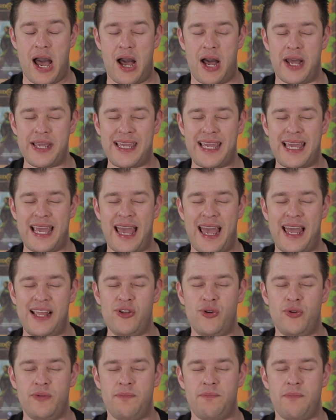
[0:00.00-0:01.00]
I
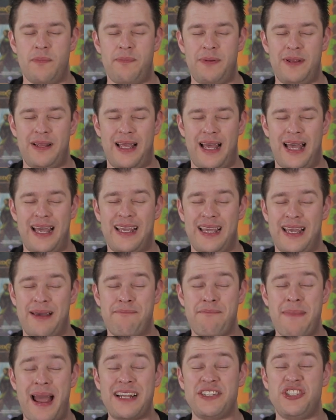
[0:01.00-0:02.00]
cannot
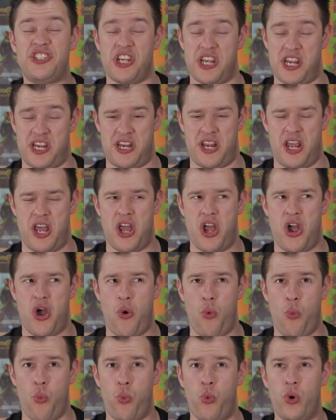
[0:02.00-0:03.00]
imagine
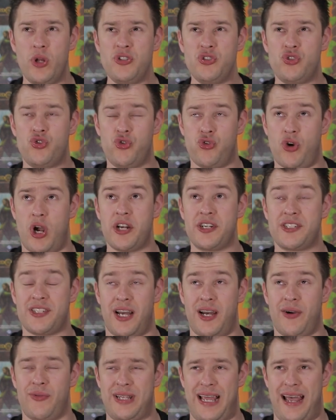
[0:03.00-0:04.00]
what drugs
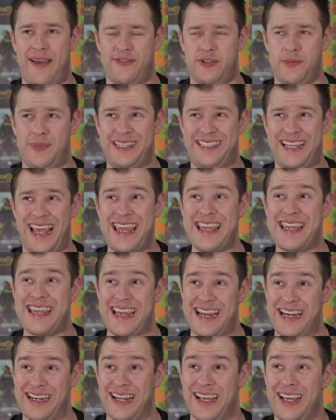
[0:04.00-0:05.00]
I would have to be
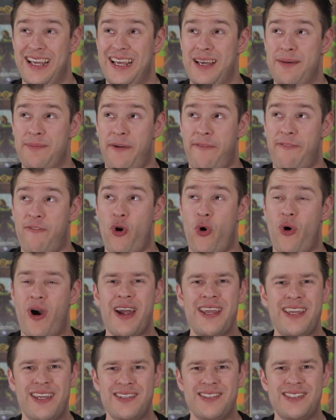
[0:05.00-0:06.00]
taking before
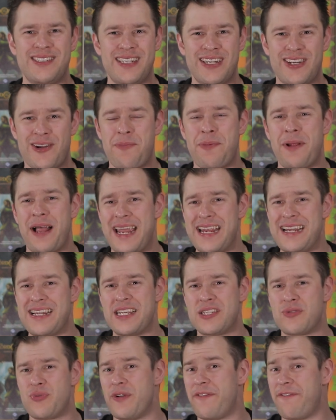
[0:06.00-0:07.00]
I consider playing
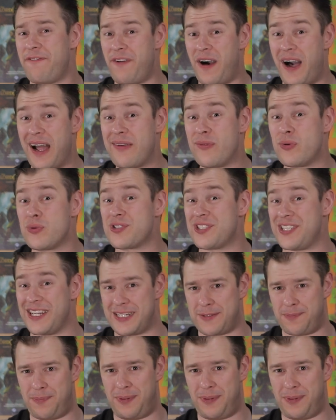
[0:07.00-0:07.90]
this with 5 or 6